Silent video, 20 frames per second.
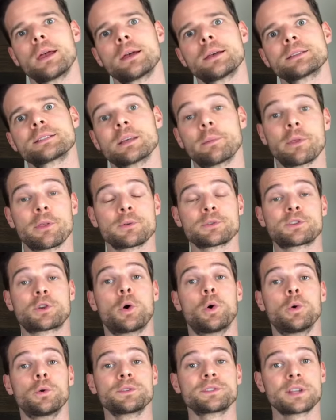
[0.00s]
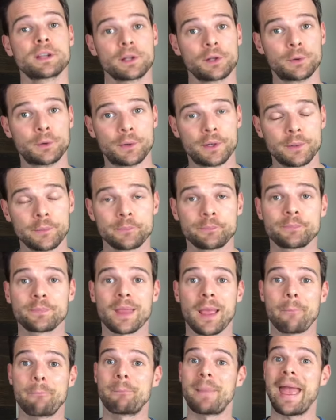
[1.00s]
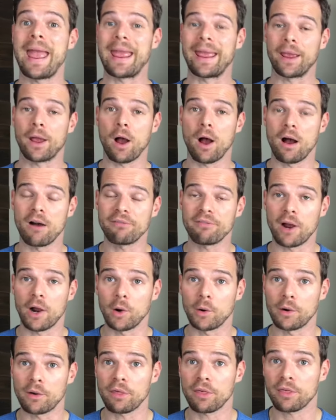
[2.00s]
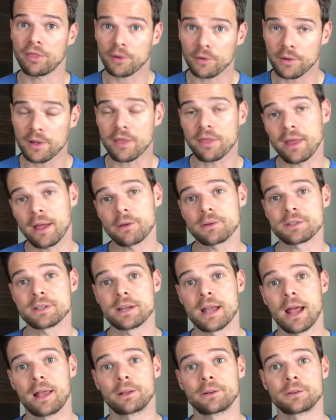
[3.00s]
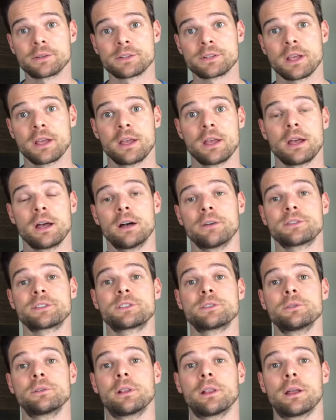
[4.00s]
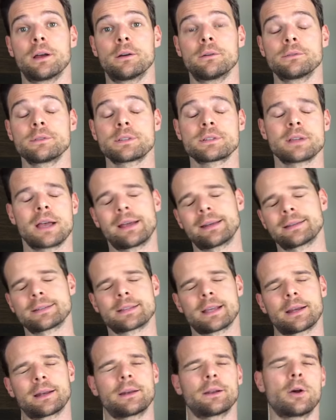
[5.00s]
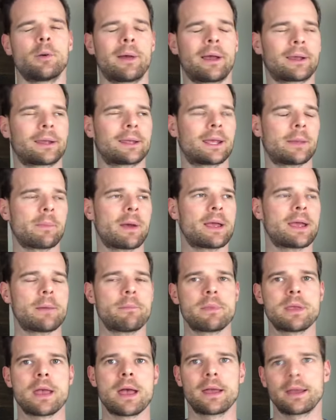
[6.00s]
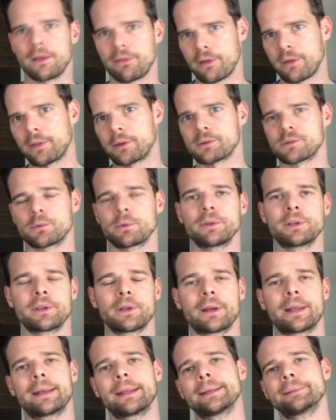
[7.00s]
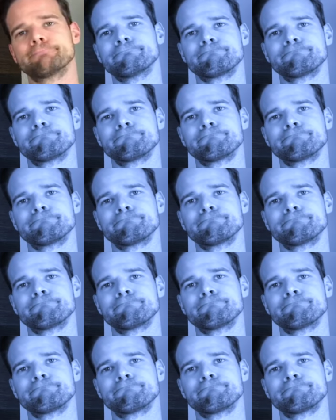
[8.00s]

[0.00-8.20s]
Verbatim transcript: Some of those goals included paying off our thirty thousand dollars of student loans. I decided to go back and get my M B A. I thought that was a really good idea.